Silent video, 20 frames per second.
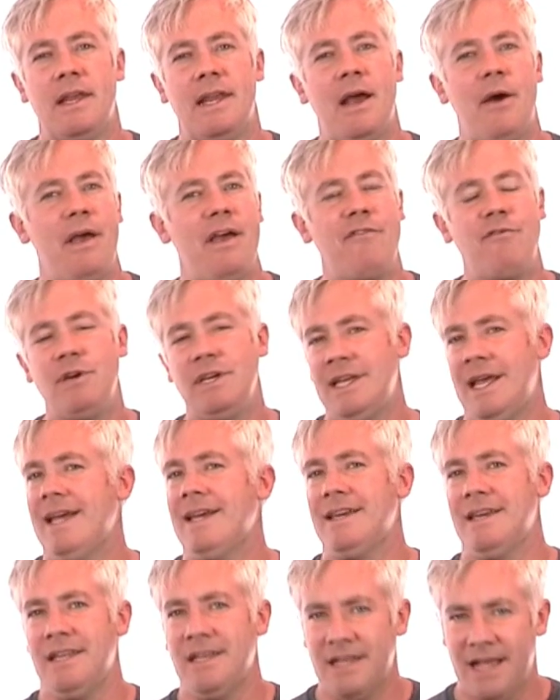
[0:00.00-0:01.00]
Now, every
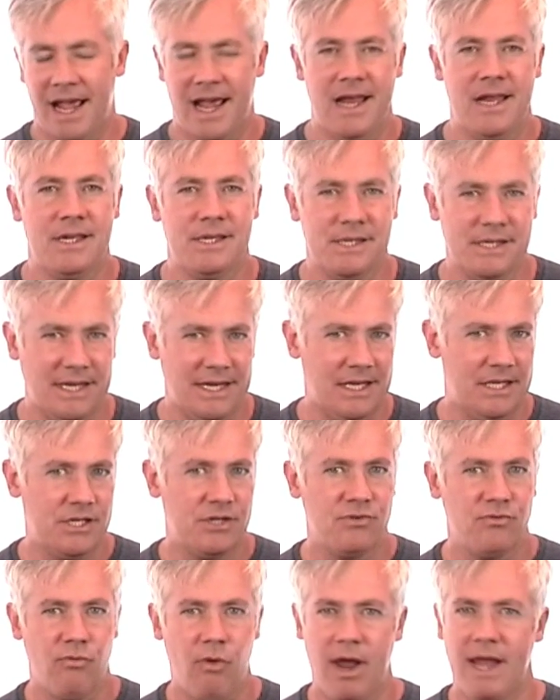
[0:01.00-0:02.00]
technique has
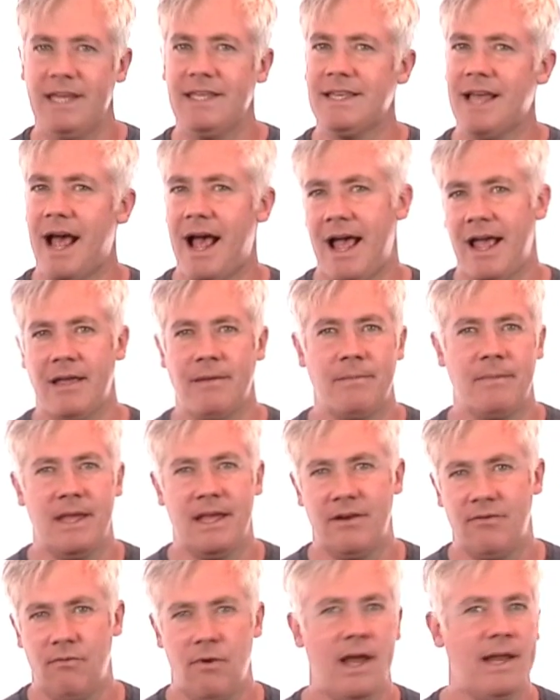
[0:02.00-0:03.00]
its right time
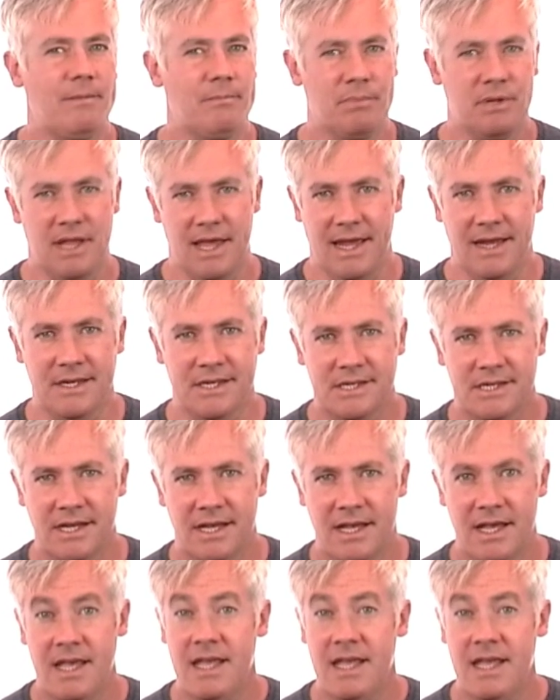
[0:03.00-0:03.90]
and right place.